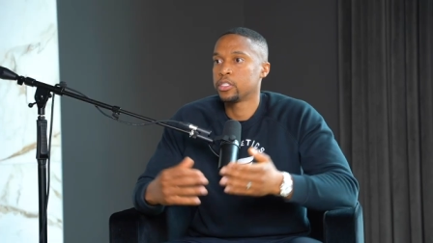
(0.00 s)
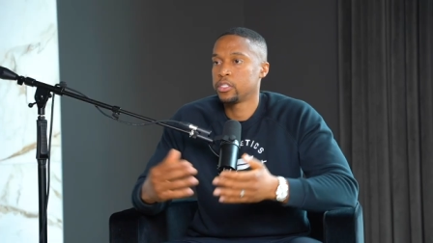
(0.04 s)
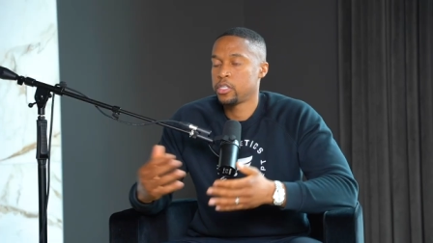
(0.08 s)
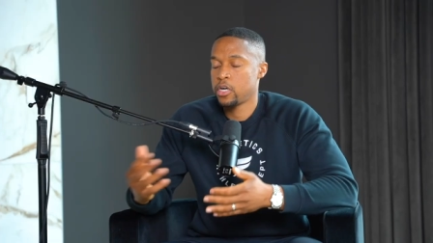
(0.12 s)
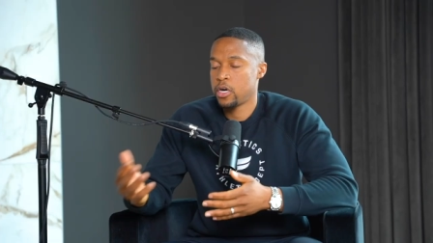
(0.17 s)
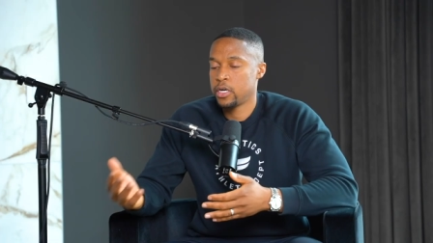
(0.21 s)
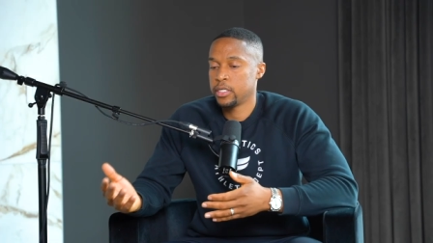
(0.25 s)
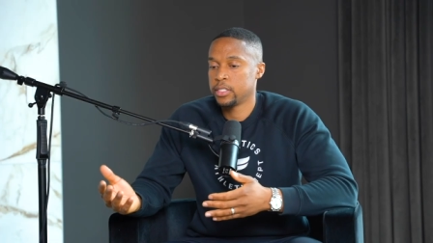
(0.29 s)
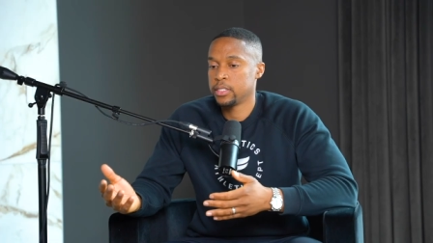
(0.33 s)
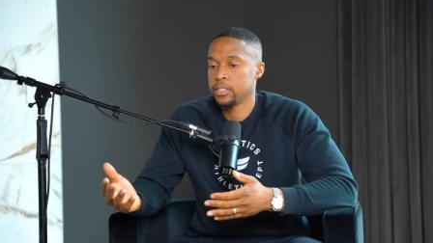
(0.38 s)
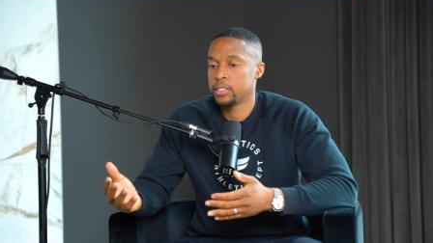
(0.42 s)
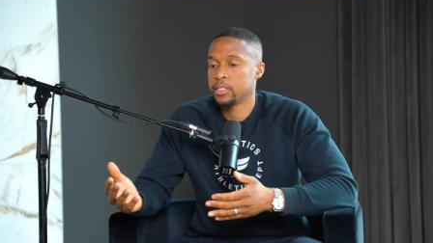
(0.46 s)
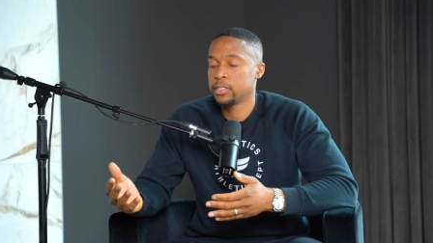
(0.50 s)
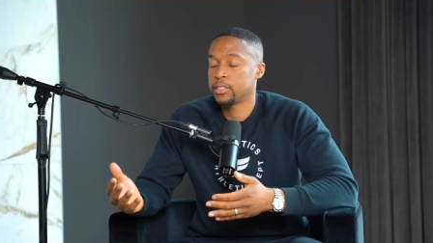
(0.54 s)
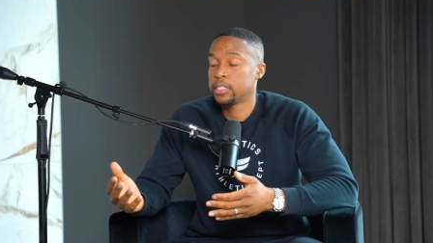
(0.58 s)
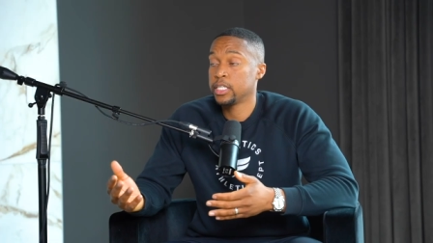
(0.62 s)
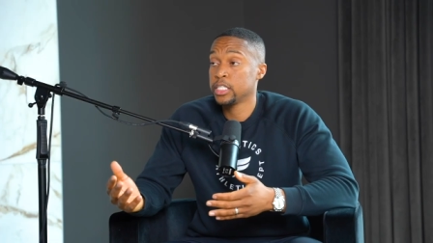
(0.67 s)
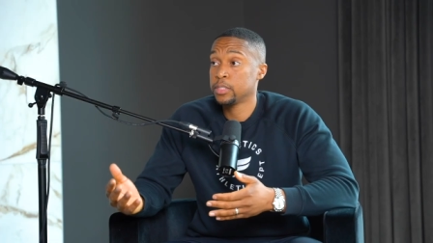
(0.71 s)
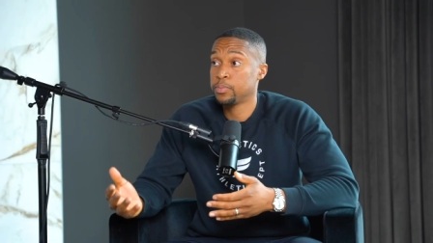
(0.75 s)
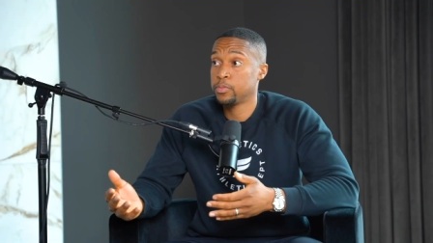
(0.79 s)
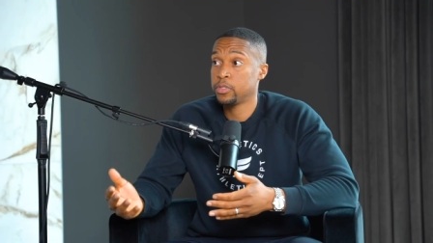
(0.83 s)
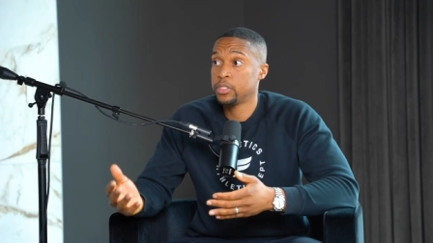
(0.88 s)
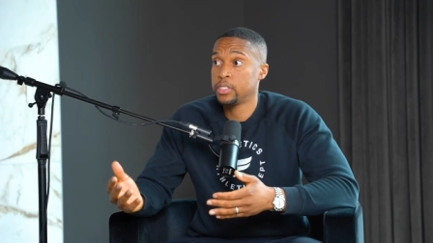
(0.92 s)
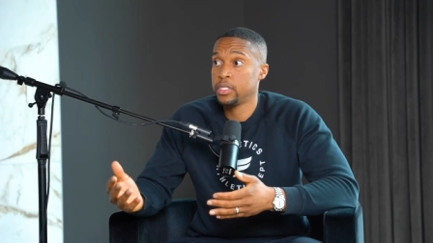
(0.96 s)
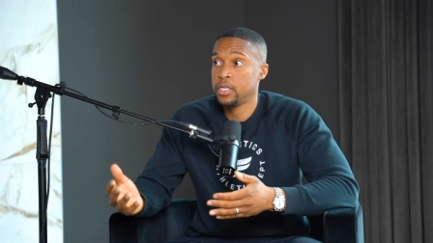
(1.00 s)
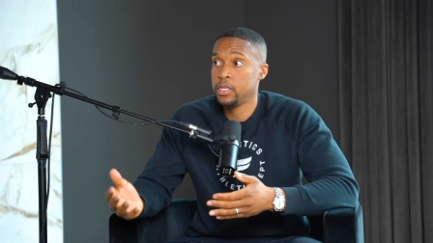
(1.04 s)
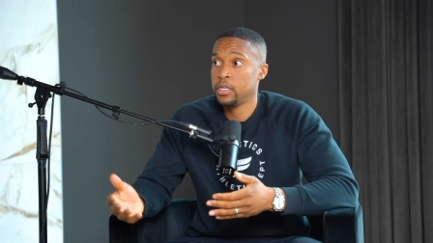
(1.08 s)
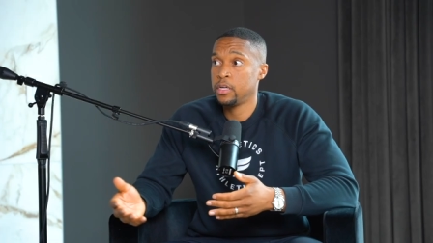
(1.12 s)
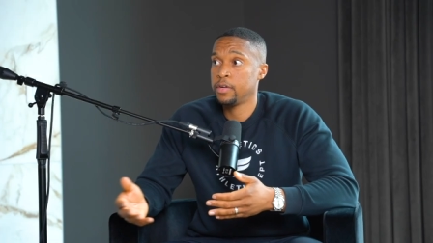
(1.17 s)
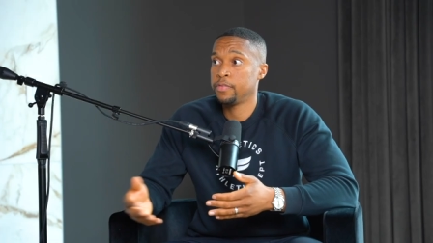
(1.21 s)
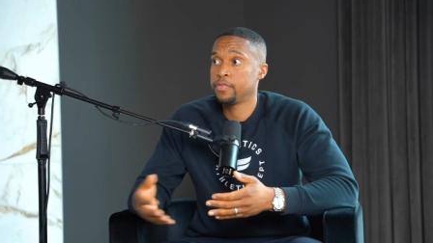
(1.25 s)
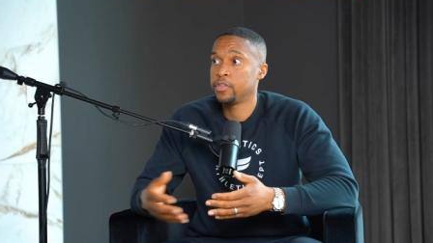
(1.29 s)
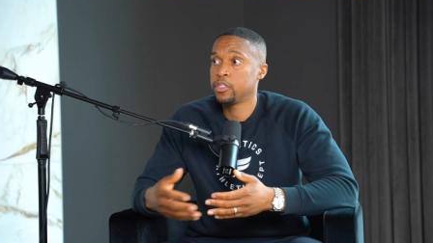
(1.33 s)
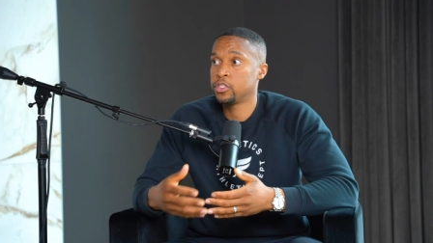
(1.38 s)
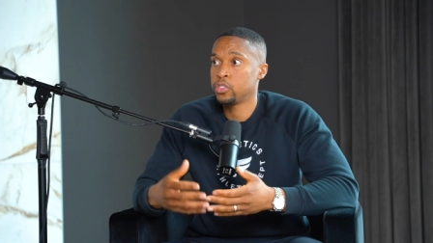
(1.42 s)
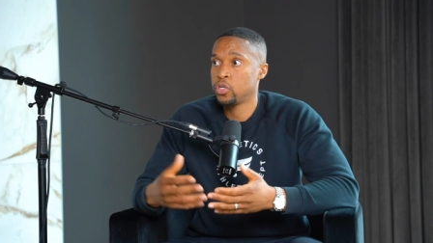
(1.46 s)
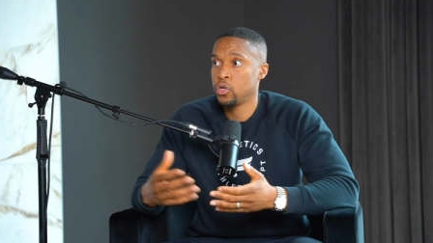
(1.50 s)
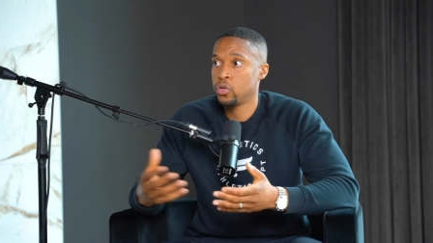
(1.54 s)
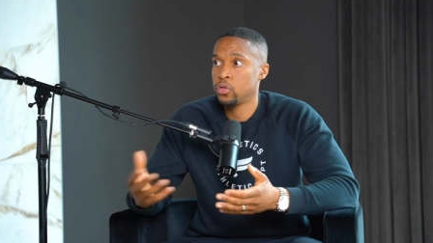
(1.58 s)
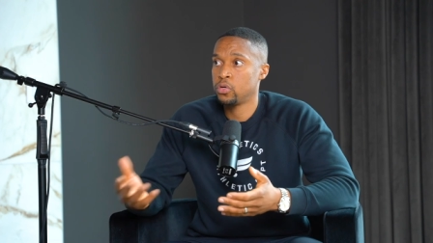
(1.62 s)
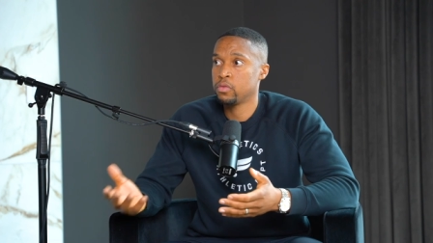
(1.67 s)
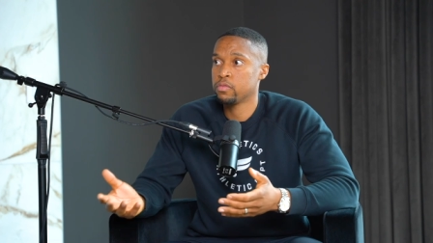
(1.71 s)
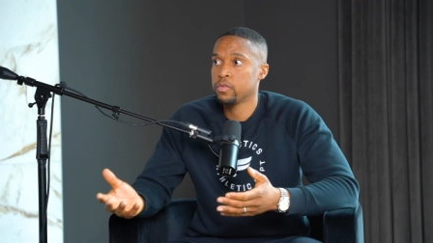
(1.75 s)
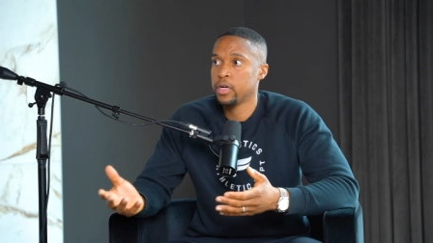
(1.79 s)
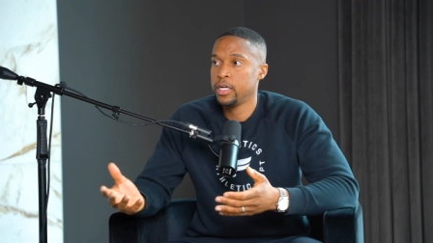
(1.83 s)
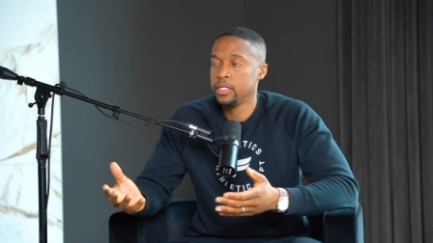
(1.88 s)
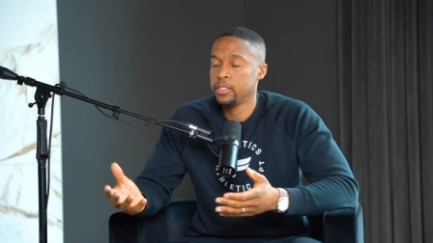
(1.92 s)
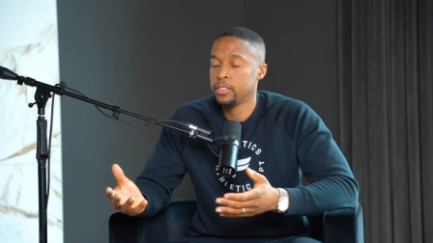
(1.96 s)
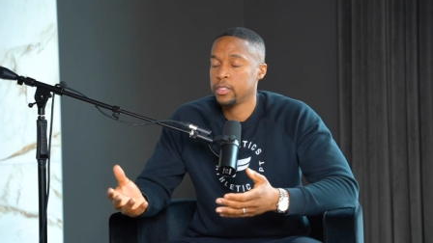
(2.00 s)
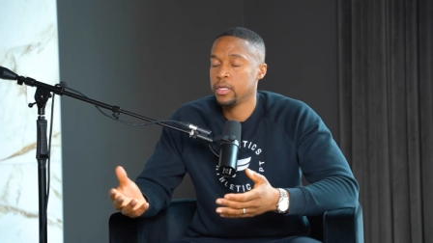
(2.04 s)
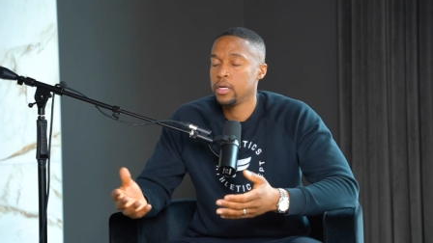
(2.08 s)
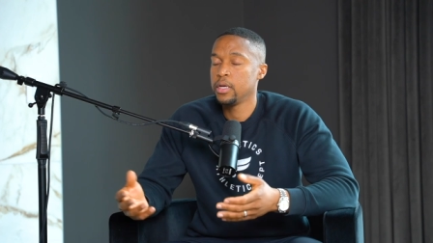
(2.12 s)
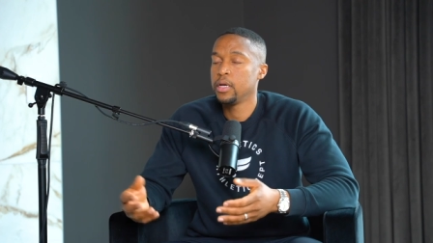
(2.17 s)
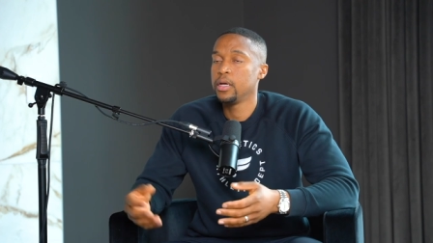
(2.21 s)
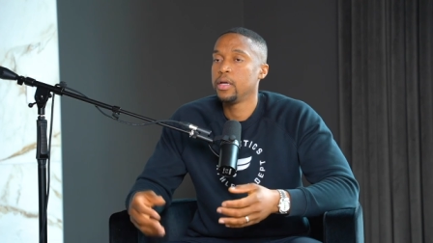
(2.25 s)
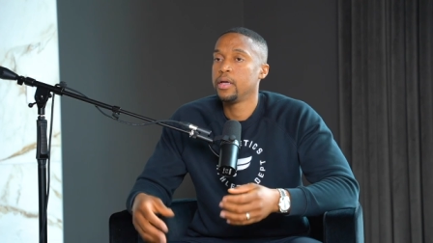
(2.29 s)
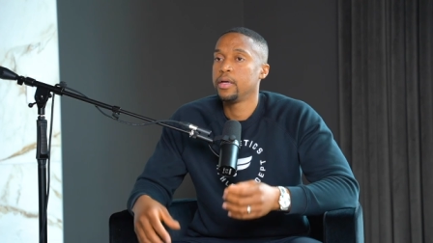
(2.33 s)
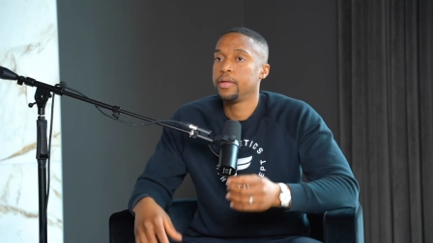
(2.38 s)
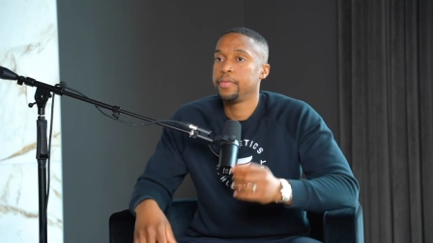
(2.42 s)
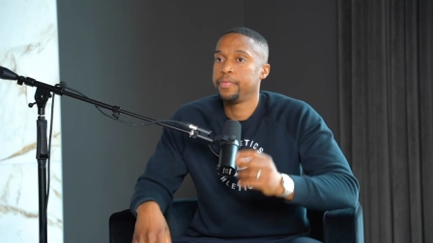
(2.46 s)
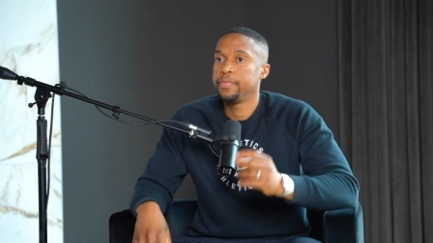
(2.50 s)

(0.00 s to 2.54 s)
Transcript: charges 6% of the total rent. Yeah.